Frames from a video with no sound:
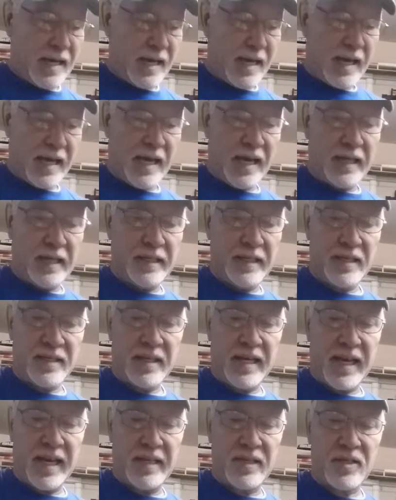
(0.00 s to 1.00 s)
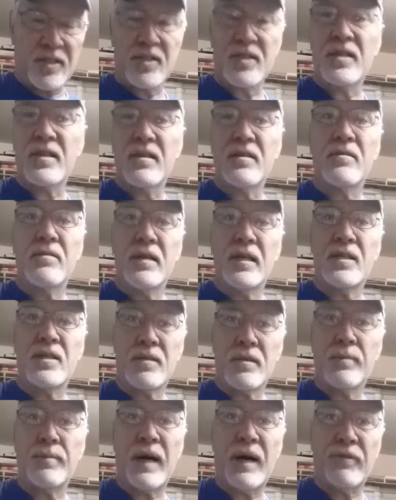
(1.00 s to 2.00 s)
and in this case
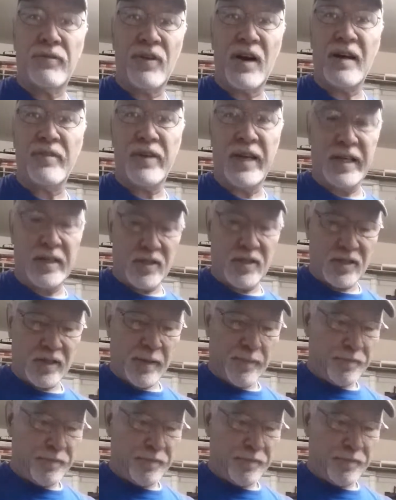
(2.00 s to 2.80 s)
it's about 5/8,